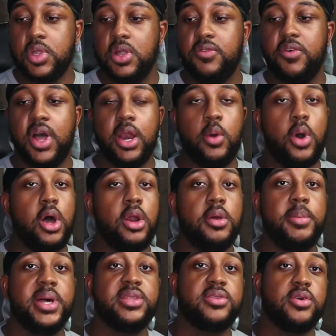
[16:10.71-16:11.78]
Follow all of
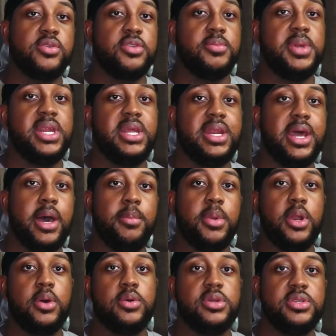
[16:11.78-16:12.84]
my social media down
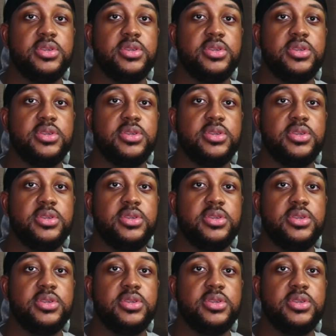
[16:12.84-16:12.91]
below in the